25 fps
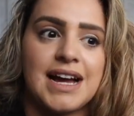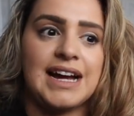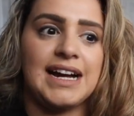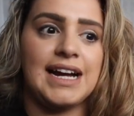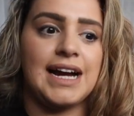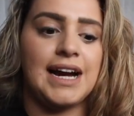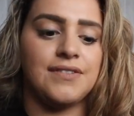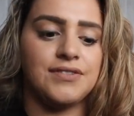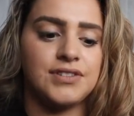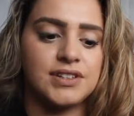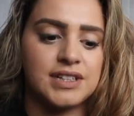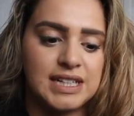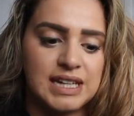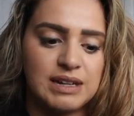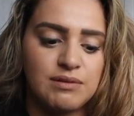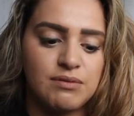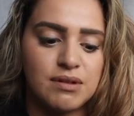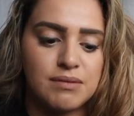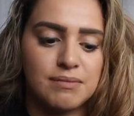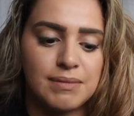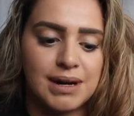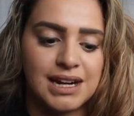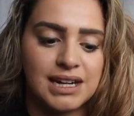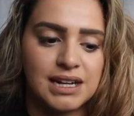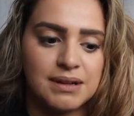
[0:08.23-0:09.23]
I have to keep
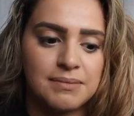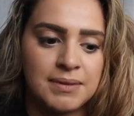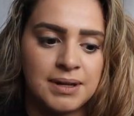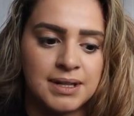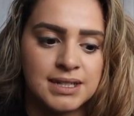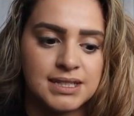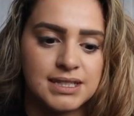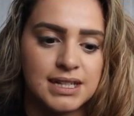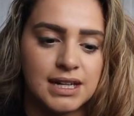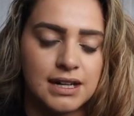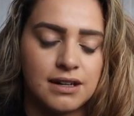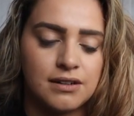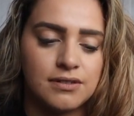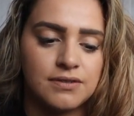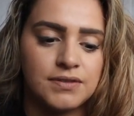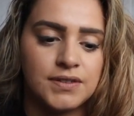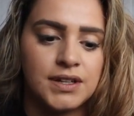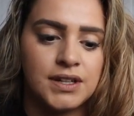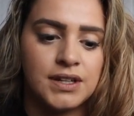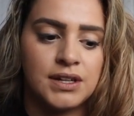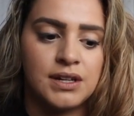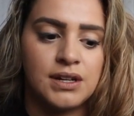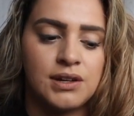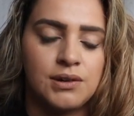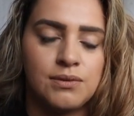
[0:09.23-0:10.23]
reminding myself
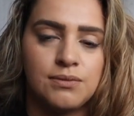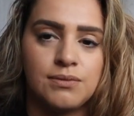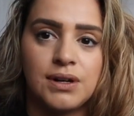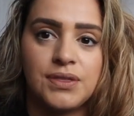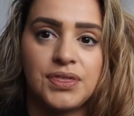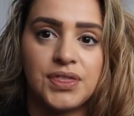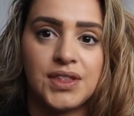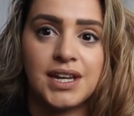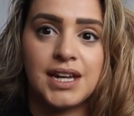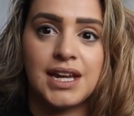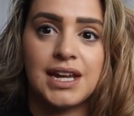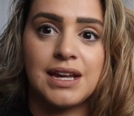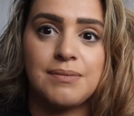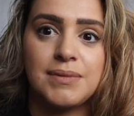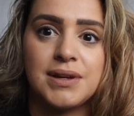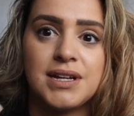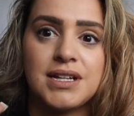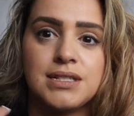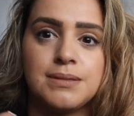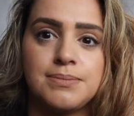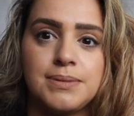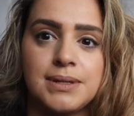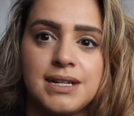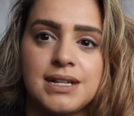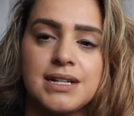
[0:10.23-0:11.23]
what the name
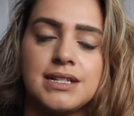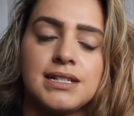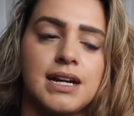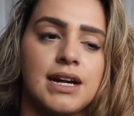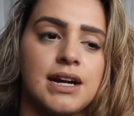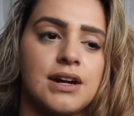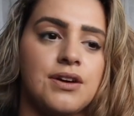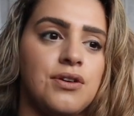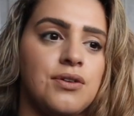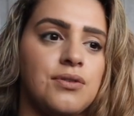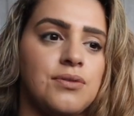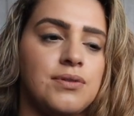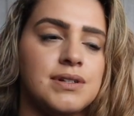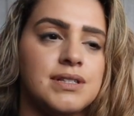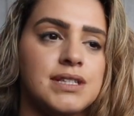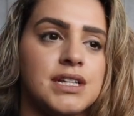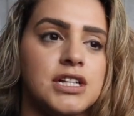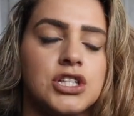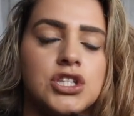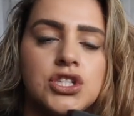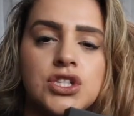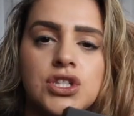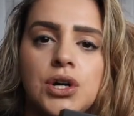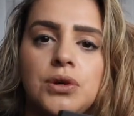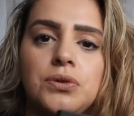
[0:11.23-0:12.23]
is because
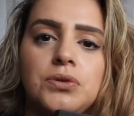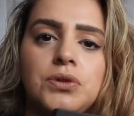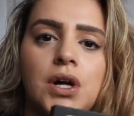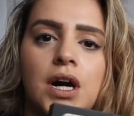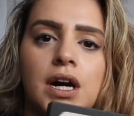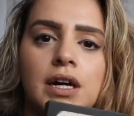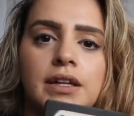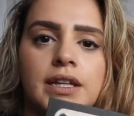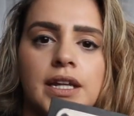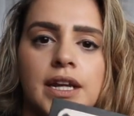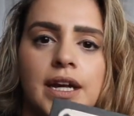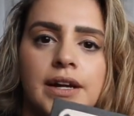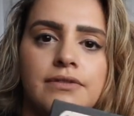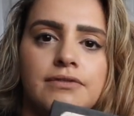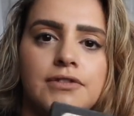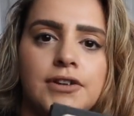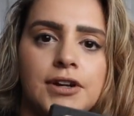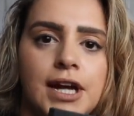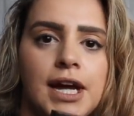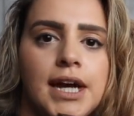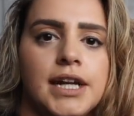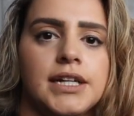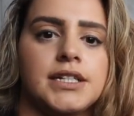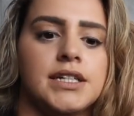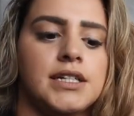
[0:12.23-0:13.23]
it's so long that I
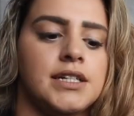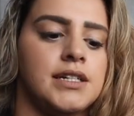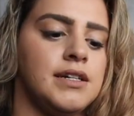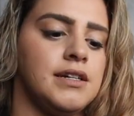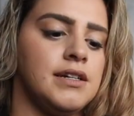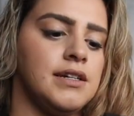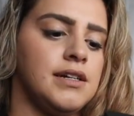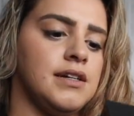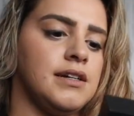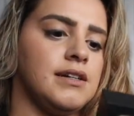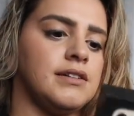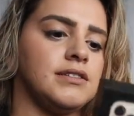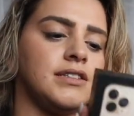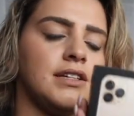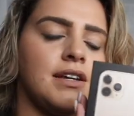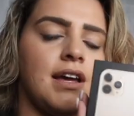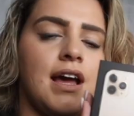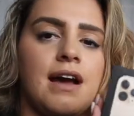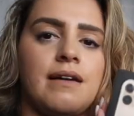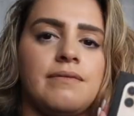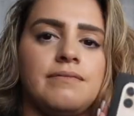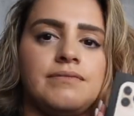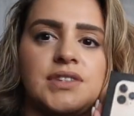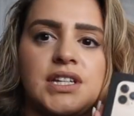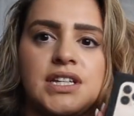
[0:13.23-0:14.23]
forget. So
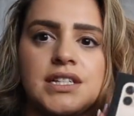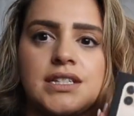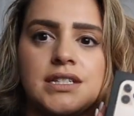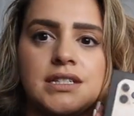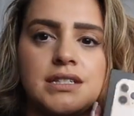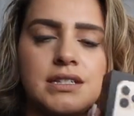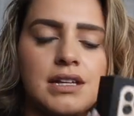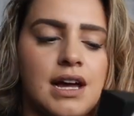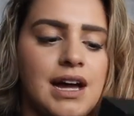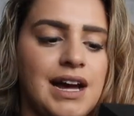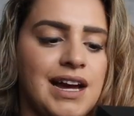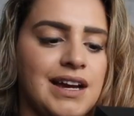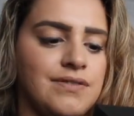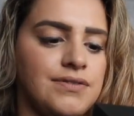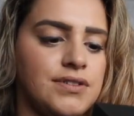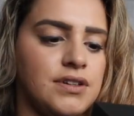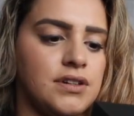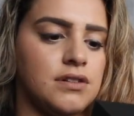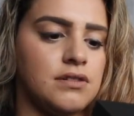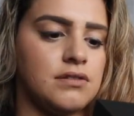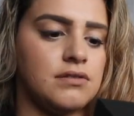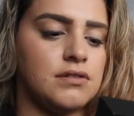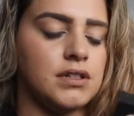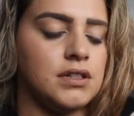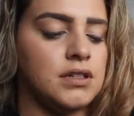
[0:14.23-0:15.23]
yeah, this is the
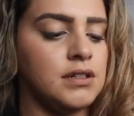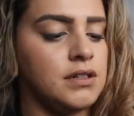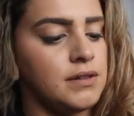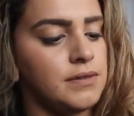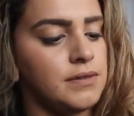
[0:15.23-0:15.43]
iPhone